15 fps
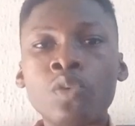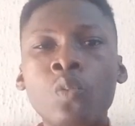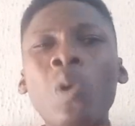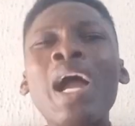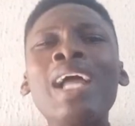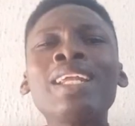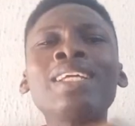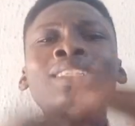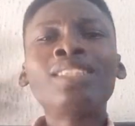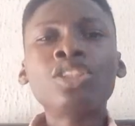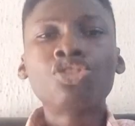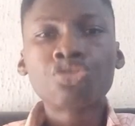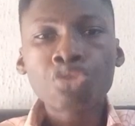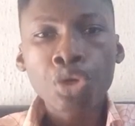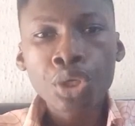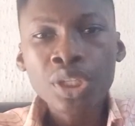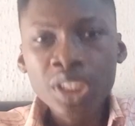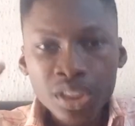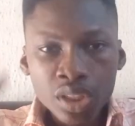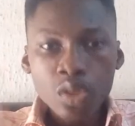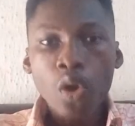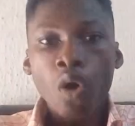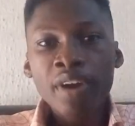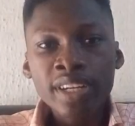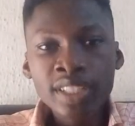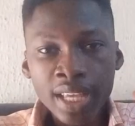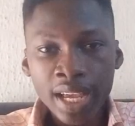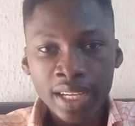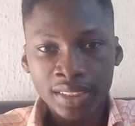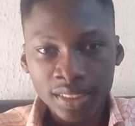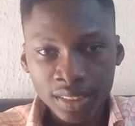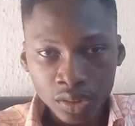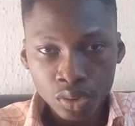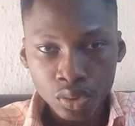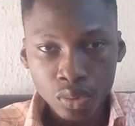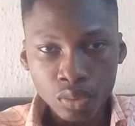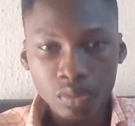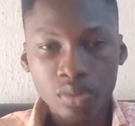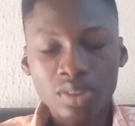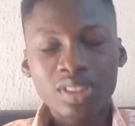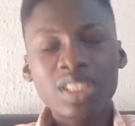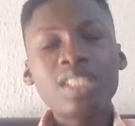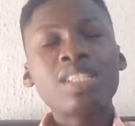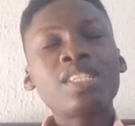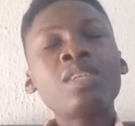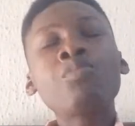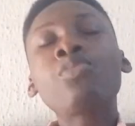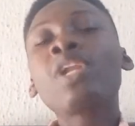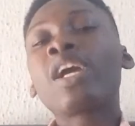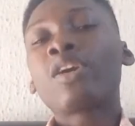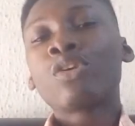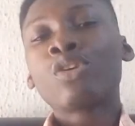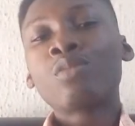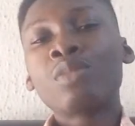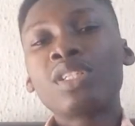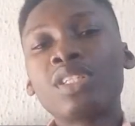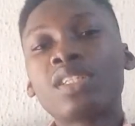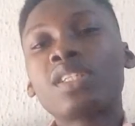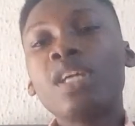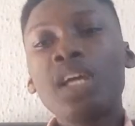Why are they destroying the already existing tokens? It's simple economics.